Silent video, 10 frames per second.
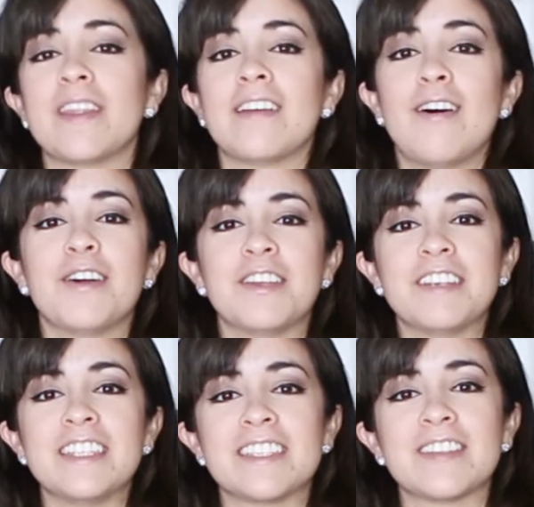then all you
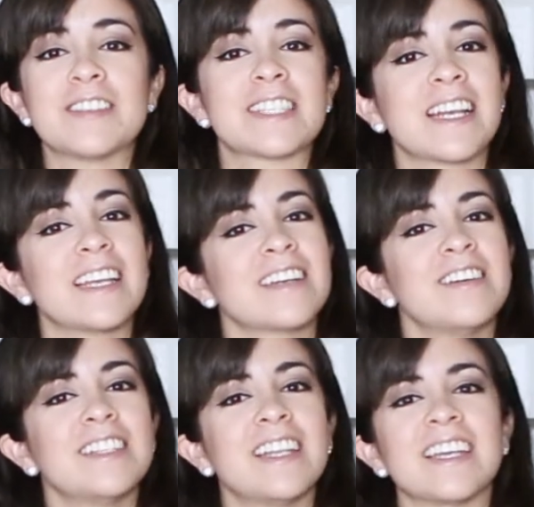need to do is click
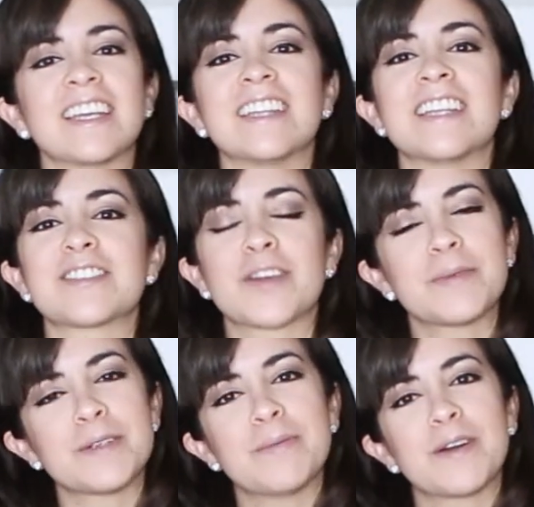on the link in the
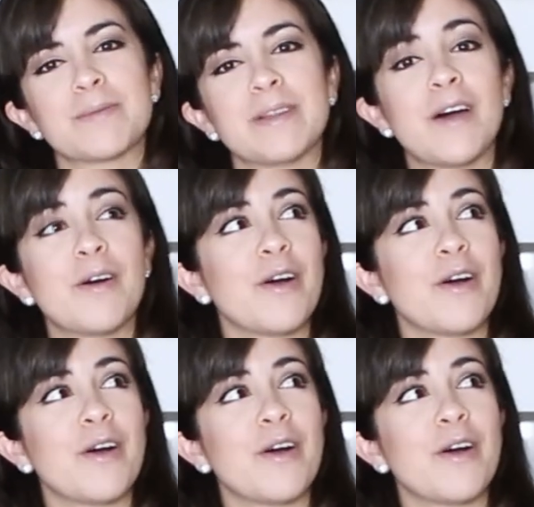description box below